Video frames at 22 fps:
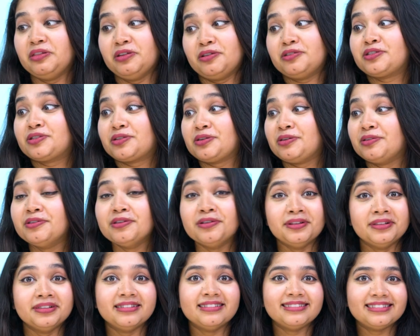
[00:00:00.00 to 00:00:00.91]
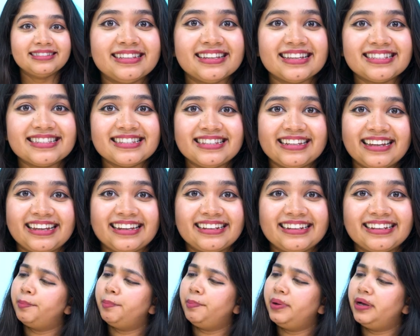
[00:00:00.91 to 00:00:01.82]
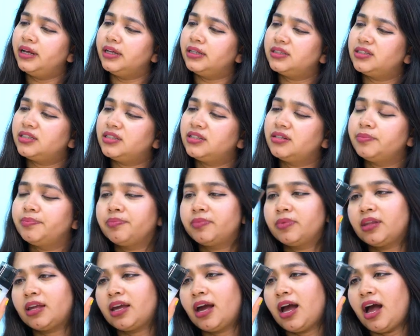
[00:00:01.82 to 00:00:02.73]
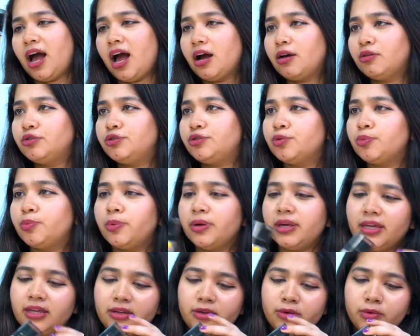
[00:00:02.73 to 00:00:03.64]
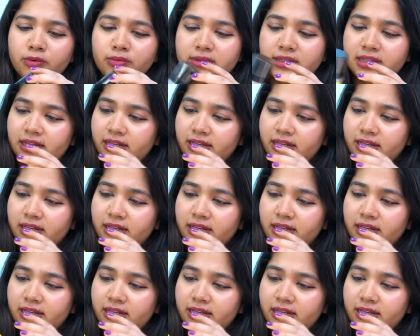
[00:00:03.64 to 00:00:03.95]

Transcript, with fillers: Looks cool, doesn't it? But how do we use